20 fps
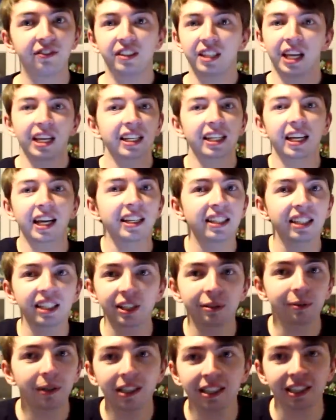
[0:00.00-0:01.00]
dedicated
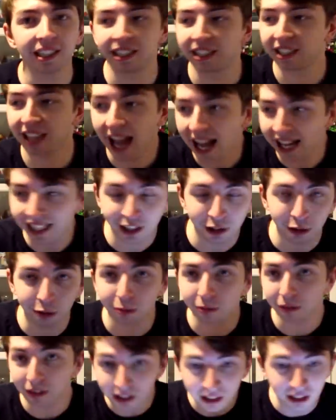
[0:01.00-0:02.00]
to indies at
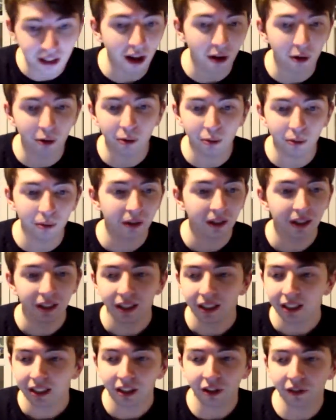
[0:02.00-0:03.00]
all. No...
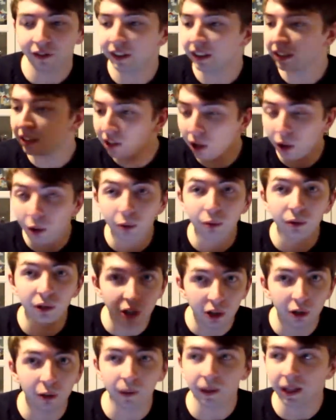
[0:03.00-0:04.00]
Nothing, no
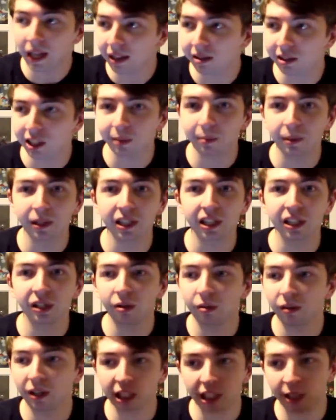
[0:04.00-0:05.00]
new announcements,
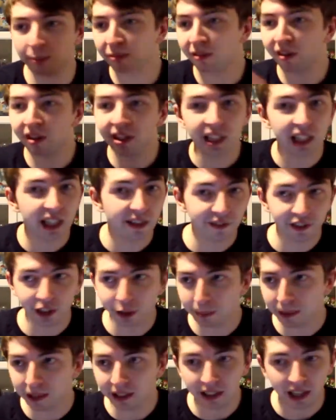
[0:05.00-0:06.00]
no like surprise Need for
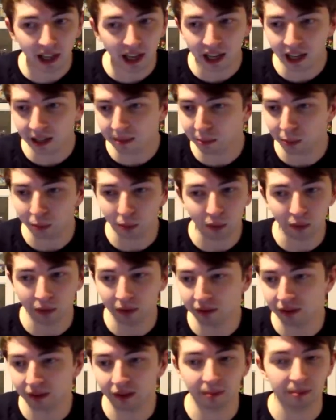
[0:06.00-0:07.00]
Speed game
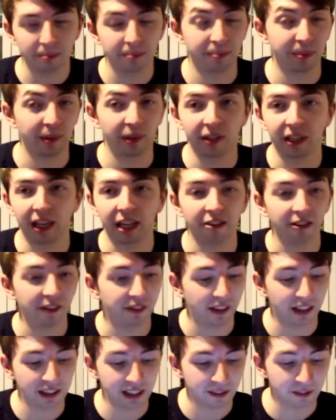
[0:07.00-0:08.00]
or Burnout if
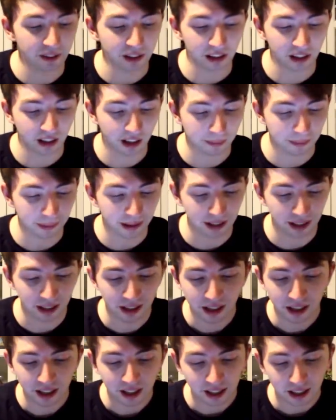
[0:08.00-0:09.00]
that's ever going to come back.
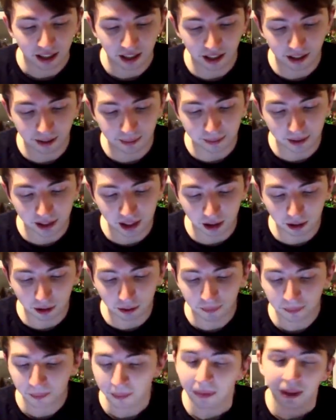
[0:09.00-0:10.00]
Um,
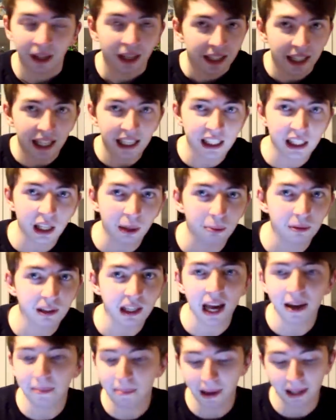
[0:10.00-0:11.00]
so next up was
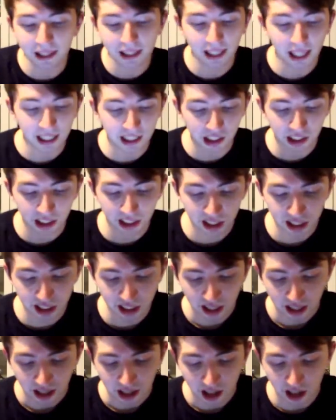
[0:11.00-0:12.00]
Apex
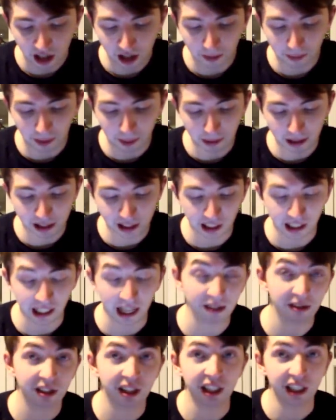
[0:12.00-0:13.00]
Legends. Um, they basically
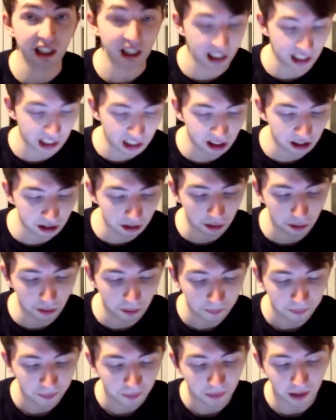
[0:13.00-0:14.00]
announced season two,
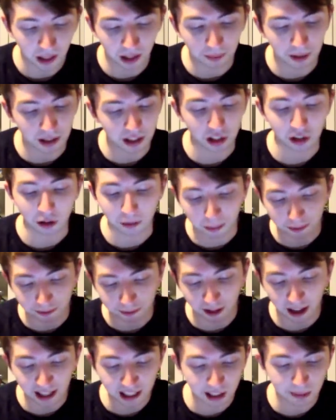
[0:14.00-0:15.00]
and there's a new
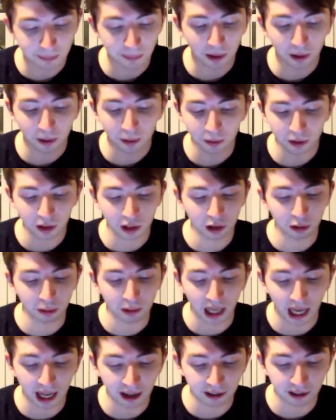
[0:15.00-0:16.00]
ranked mode, a new
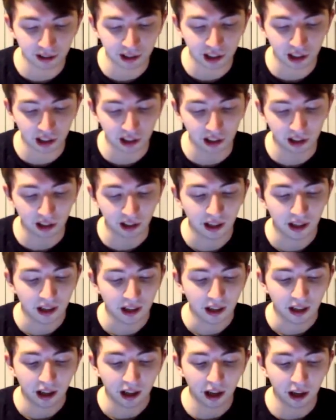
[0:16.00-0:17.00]
character,
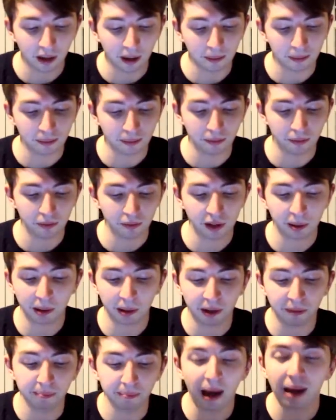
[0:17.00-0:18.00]
um, some
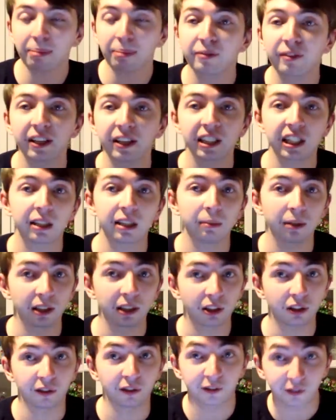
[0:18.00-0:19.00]
kind of map event
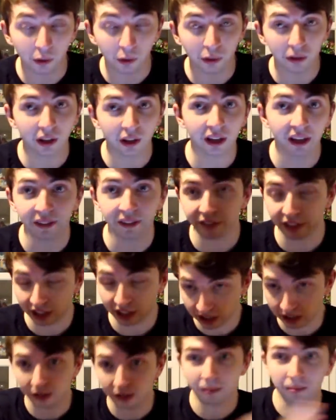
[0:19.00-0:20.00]
similar to Fortnite that's
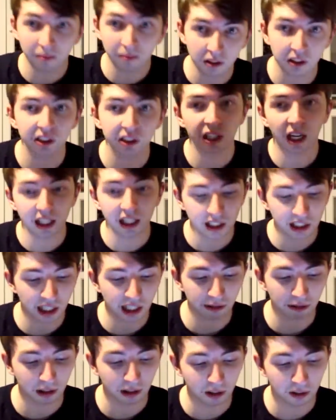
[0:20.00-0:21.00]
going to change
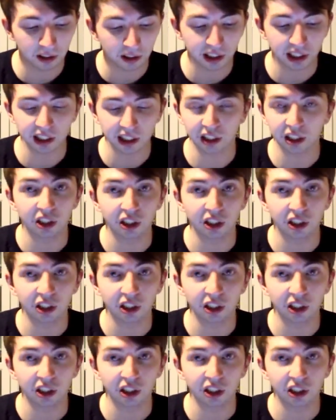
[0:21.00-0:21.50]
how it looks. There's